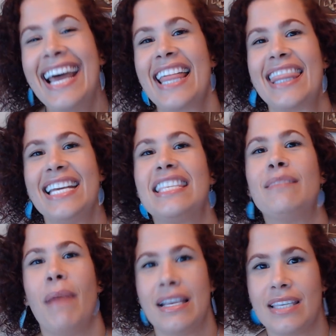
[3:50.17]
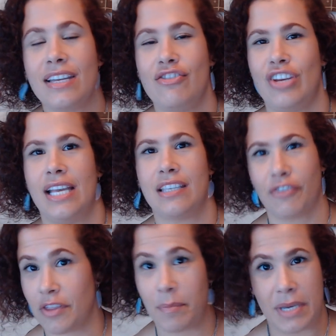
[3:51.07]
this message is
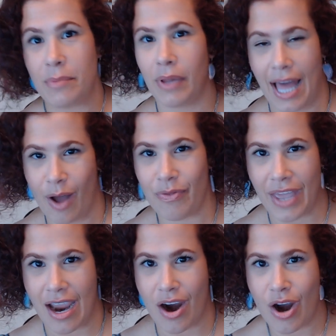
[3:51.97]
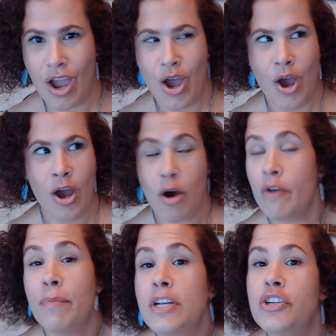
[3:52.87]
for the people out there
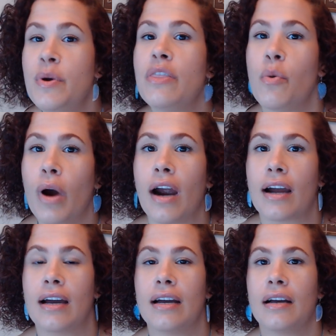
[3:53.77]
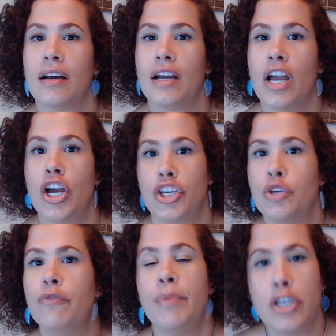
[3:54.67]
who've been doing the work.
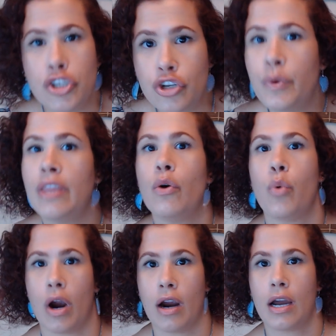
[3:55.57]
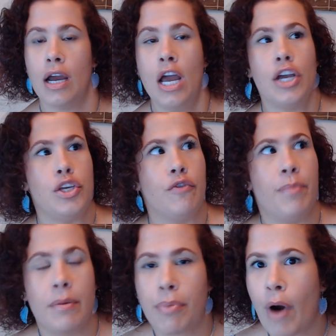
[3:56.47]
You've been doing the work, you've
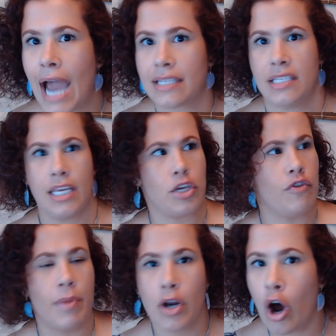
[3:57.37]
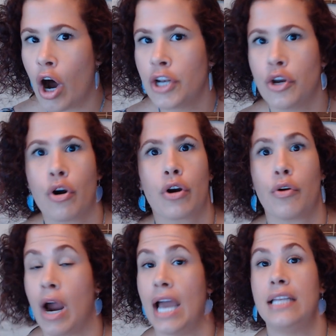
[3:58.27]
been practicing, you've been on your
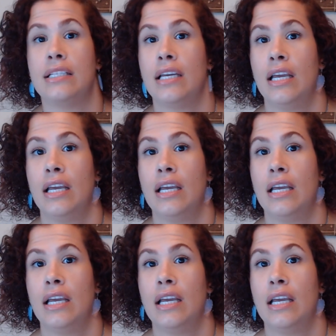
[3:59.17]
grind.